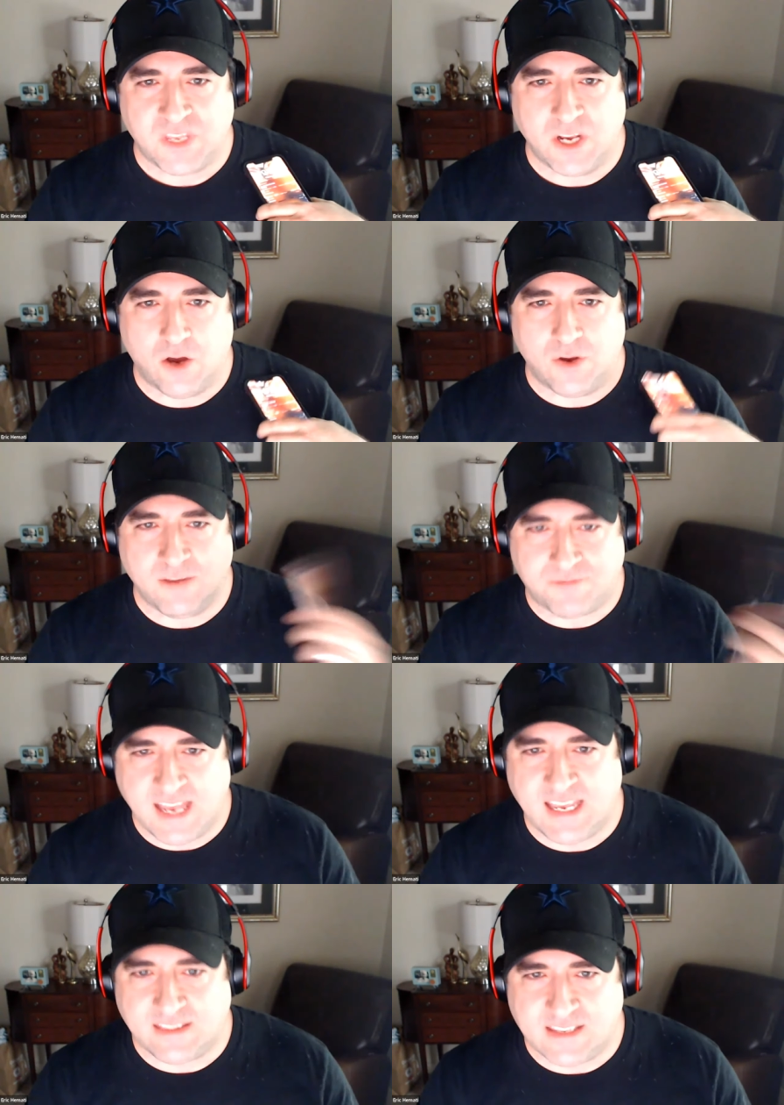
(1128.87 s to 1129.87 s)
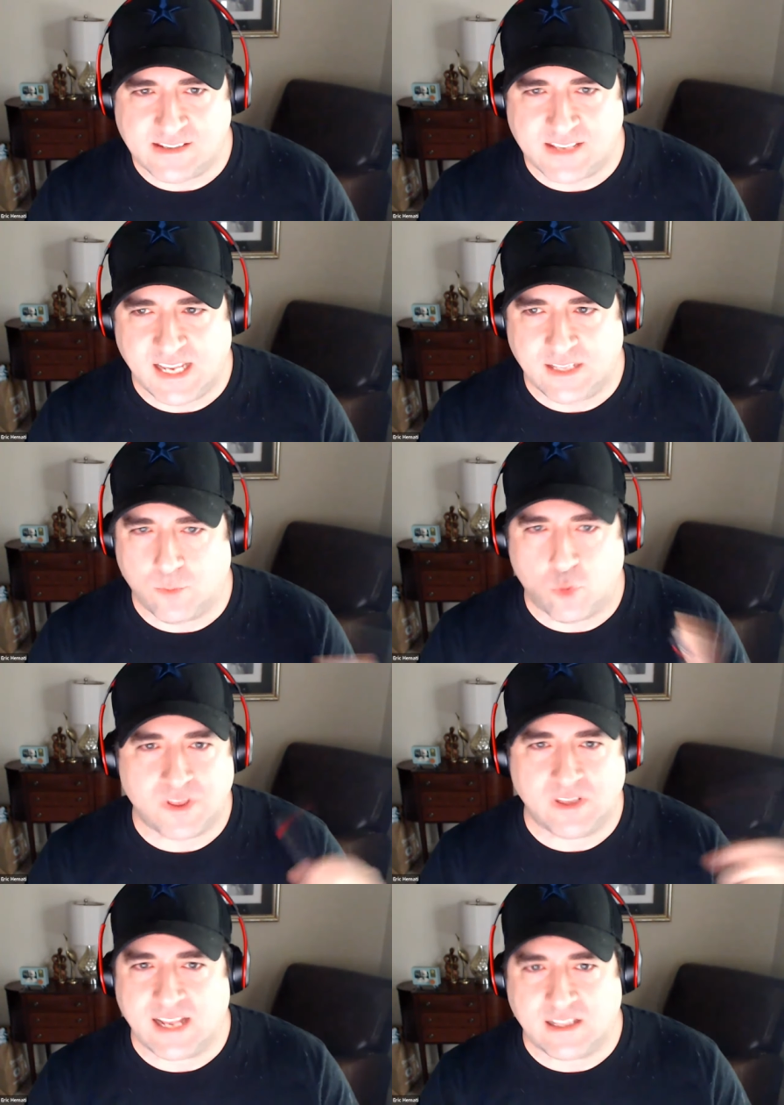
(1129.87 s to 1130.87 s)
You know, if they get this thing, they're
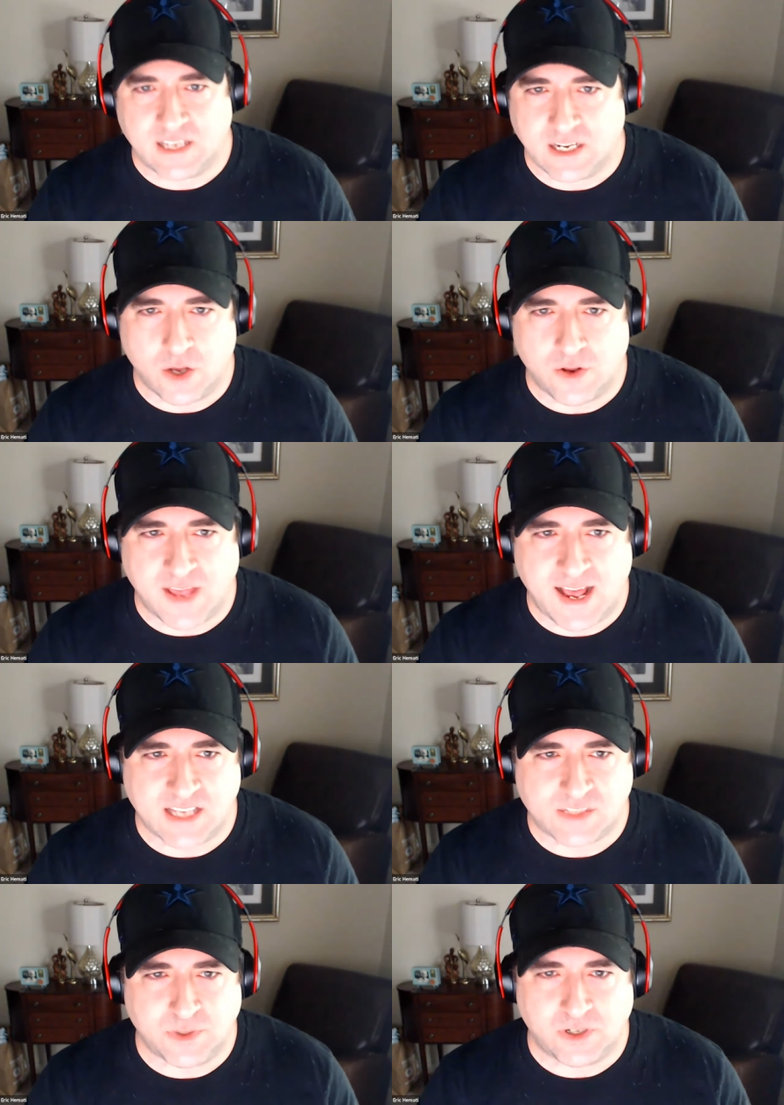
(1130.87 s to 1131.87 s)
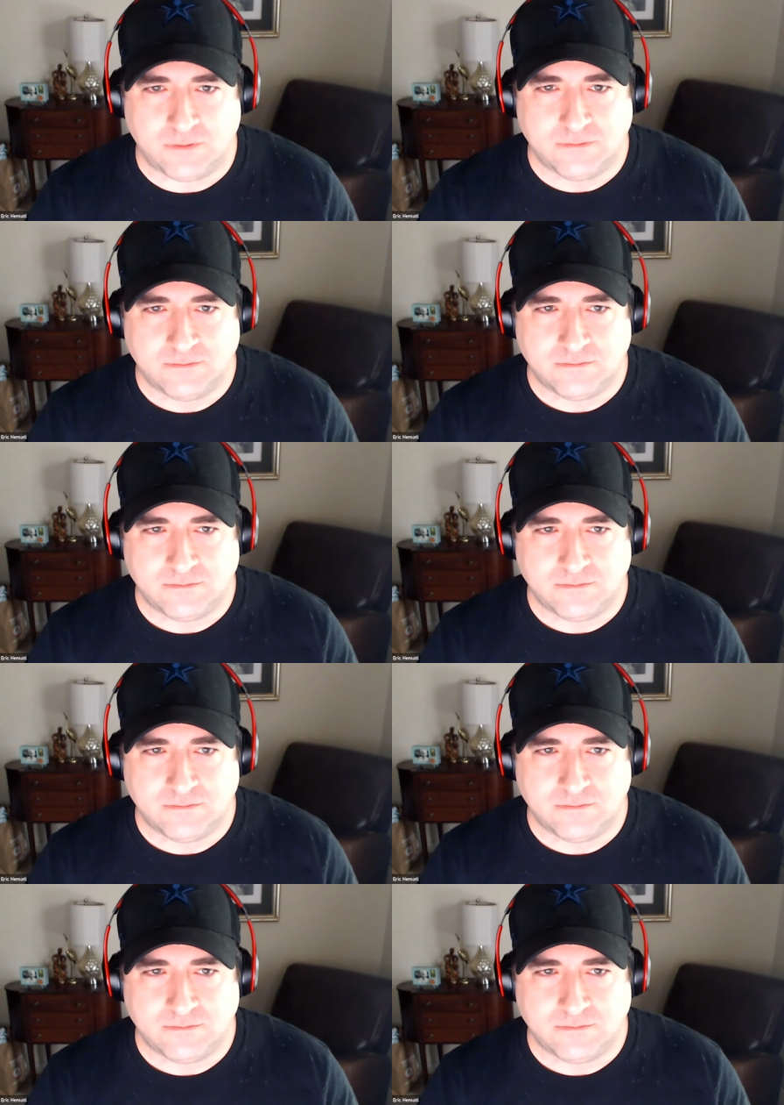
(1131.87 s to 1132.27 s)
more than likely going to go to the hospital